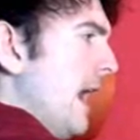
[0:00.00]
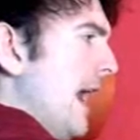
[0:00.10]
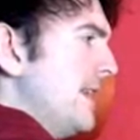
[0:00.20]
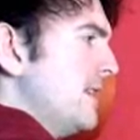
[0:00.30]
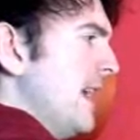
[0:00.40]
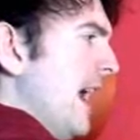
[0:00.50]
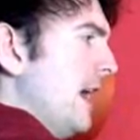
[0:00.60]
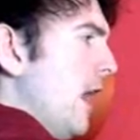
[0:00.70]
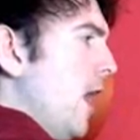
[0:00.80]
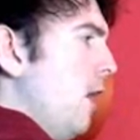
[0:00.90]
I'd
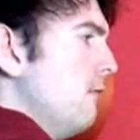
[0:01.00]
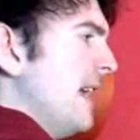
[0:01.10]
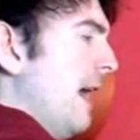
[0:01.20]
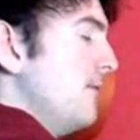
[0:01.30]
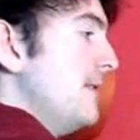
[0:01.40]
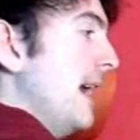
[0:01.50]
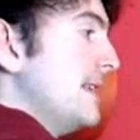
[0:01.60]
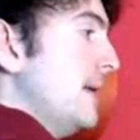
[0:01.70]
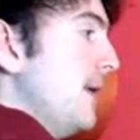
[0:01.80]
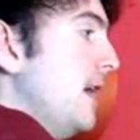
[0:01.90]
say hold out for the
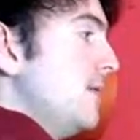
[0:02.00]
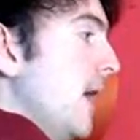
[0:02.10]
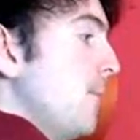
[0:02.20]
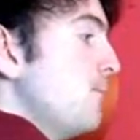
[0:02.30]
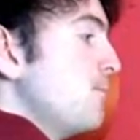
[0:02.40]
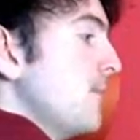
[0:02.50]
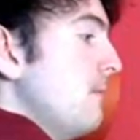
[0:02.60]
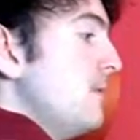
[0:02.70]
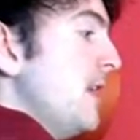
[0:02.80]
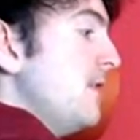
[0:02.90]
next anniversary,
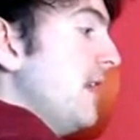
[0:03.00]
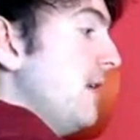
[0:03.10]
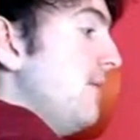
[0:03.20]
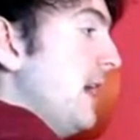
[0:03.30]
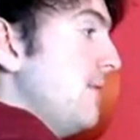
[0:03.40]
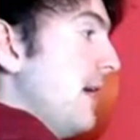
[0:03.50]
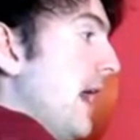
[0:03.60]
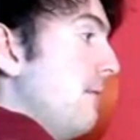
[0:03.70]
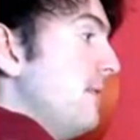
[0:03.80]
which would be 2035.